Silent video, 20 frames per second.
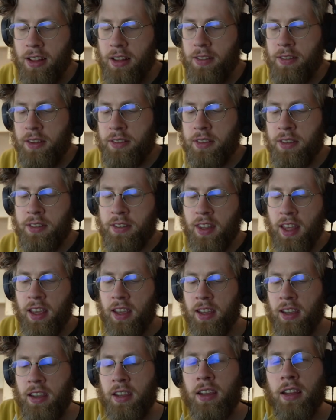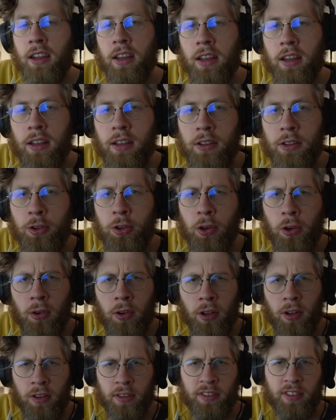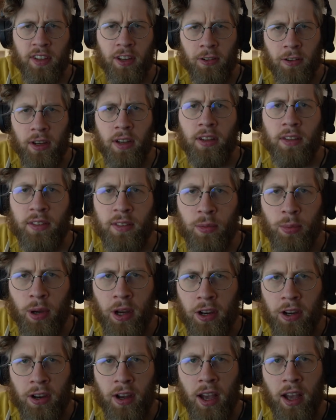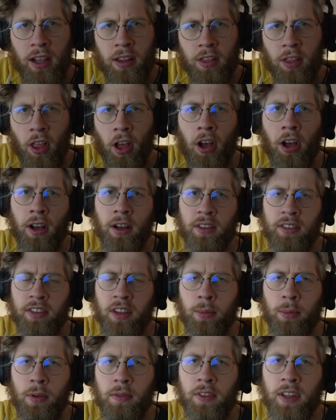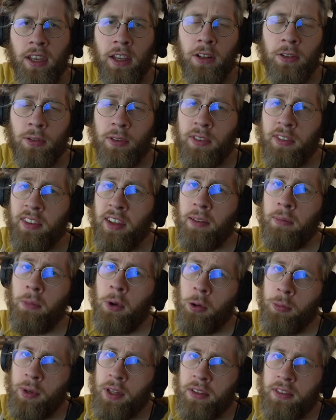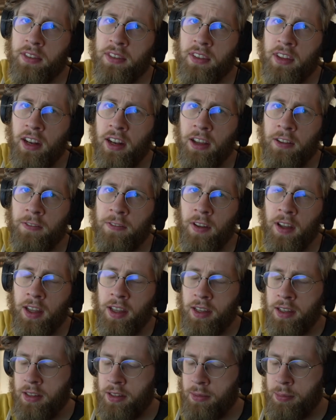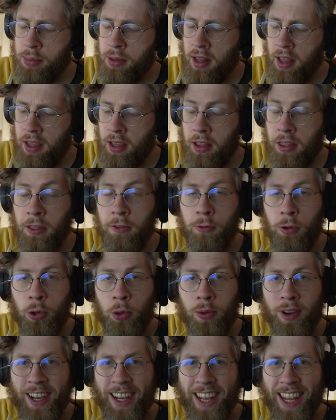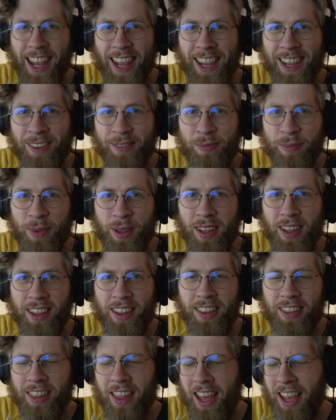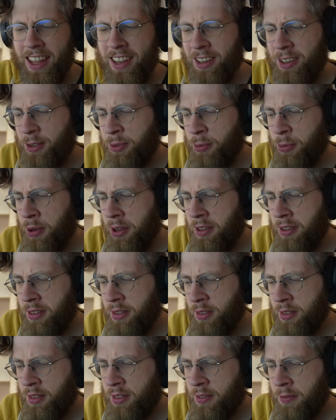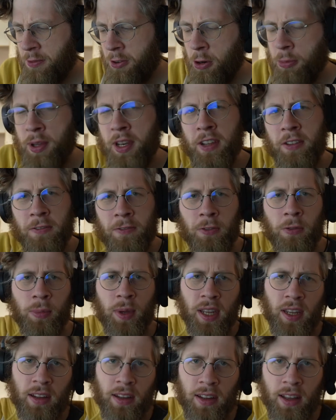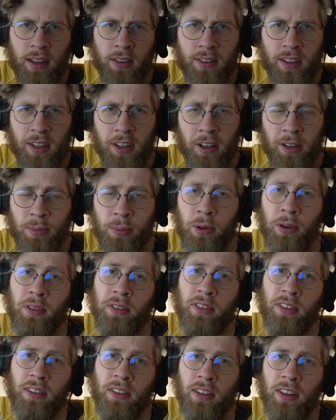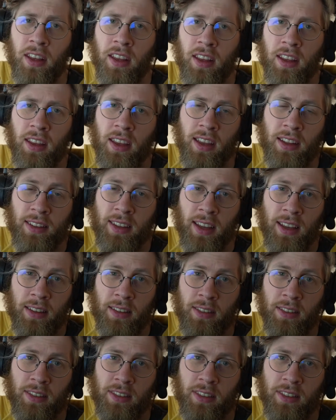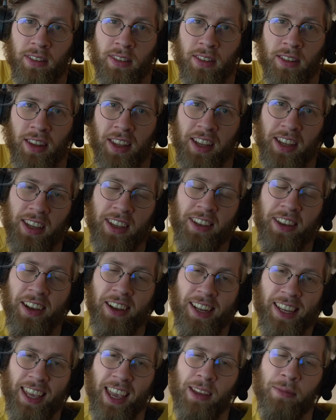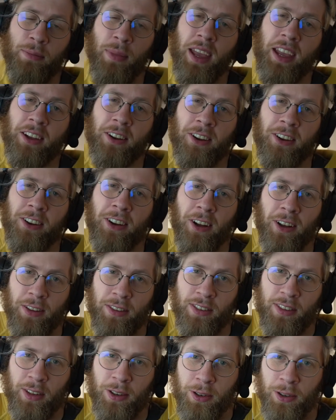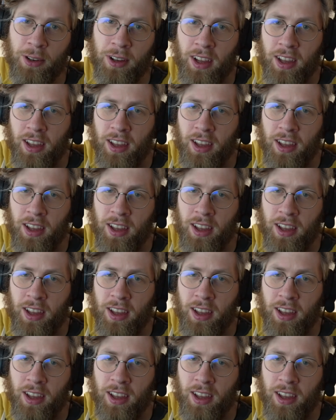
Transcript: This is a journal series where I log some of the interesting moments that I find playing through a game that was formative for me as a young person and as like a young game maker also